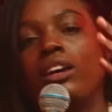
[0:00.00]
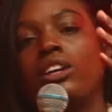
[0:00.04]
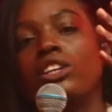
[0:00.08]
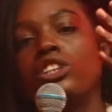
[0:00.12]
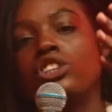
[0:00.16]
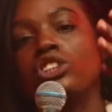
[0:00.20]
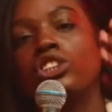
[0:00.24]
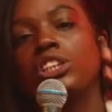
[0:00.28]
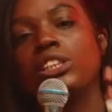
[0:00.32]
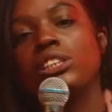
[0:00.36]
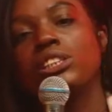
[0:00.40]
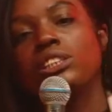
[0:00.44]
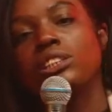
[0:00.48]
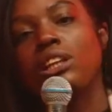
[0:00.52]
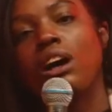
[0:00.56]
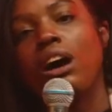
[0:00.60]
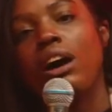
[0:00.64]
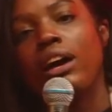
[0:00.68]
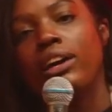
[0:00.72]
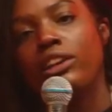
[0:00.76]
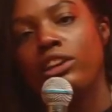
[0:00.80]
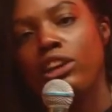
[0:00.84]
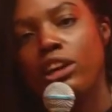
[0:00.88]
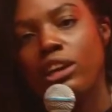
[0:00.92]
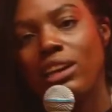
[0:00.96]
she's
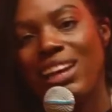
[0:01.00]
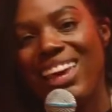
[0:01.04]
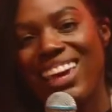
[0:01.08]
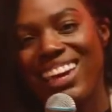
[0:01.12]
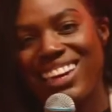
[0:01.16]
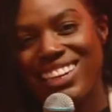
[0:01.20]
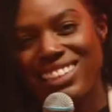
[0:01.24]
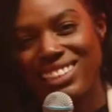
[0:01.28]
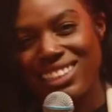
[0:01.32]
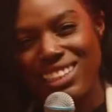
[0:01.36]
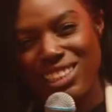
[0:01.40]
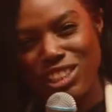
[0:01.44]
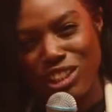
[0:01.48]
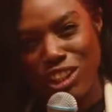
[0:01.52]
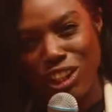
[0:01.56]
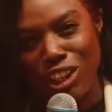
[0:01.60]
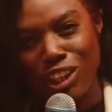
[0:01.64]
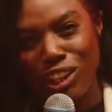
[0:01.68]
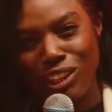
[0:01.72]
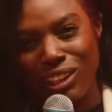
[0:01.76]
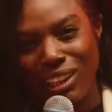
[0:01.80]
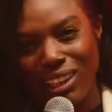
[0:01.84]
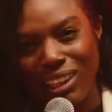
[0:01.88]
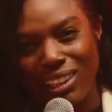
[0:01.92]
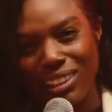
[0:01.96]
starting her lady
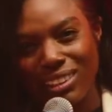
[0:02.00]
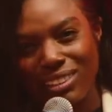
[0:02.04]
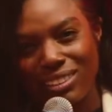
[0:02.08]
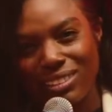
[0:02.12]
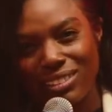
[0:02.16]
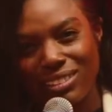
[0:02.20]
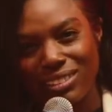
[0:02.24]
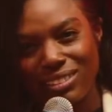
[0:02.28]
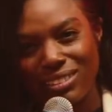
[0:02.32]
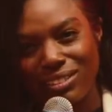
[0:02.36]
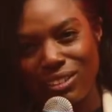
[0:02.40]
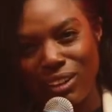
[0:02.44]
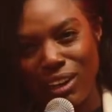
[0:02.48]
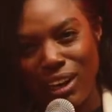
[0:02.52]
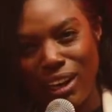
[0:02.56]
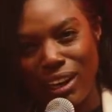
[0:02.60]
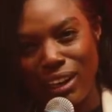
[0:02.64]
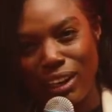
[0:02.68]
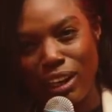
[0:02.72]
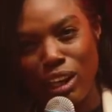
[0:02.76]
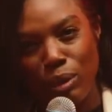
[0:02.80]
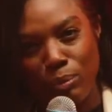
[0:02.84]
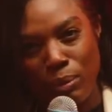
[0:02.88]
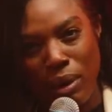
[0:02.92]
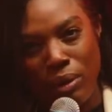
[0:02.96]
journey. Right,
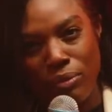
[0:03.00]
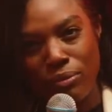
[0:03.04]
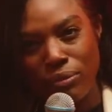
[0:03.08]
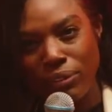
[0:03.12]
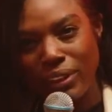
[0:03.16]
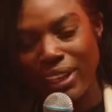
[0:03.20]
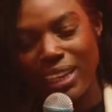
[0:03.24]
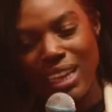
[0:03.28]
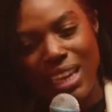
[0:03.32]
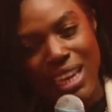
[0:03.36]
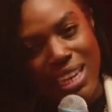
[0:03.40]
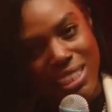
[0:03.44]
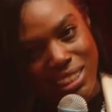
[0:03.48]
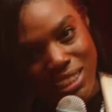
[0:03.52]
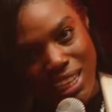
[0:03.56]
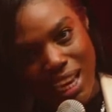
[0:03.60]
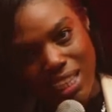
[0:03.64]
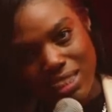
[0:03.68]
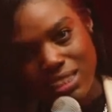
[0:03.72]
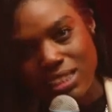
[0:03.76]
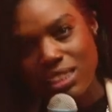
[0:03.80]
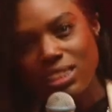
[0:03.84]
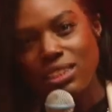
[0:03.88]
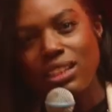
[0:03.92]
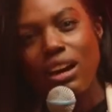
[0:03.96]
a monthly. She
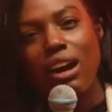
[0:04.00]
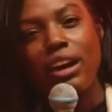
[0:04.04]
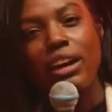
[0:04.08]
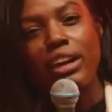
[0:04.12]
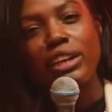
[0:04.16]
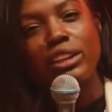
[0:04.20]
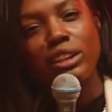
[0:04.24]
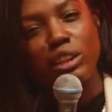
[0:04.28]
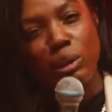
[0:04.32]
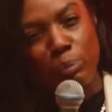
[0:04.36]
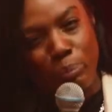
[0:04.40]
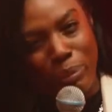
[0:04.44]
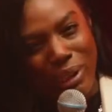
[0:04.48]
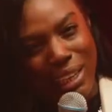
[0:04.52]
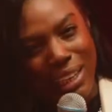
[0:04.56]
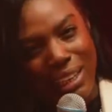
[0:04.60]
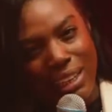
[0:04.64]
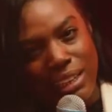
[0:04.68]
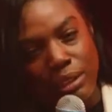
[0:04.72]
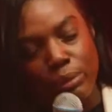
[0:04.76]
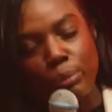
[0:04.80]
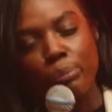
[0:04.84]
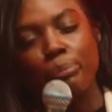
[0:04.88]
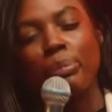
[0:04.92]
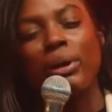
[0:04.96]
hasn't started the
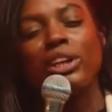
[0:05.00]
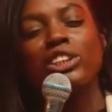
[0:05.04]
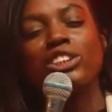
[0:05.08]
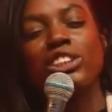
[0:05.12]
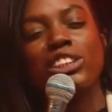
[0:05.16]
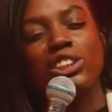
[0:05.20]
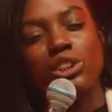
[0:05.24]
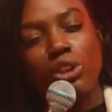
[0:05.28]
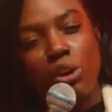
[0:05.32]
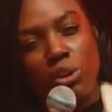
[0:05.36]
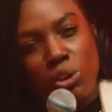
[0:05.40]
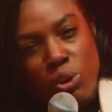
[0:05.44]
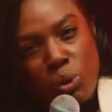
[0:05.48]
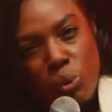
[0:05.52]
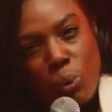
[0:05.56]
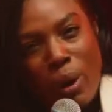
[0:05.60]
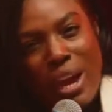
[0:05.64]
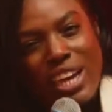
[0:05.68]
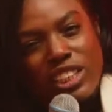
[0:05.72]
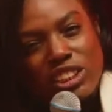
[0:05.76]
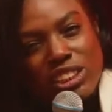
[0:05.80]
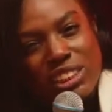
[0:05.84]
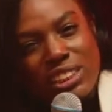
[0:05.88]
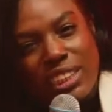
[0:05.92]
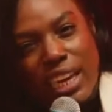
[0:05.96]
bleed, but she's on the
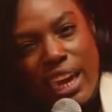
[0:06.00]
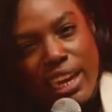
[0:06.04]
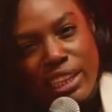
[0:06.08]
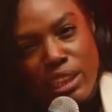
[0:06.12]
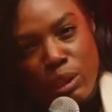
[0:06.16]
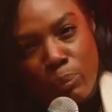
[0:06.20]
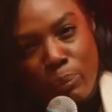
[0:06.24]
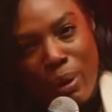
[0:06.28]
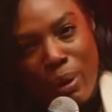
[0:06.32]
way. She's getting the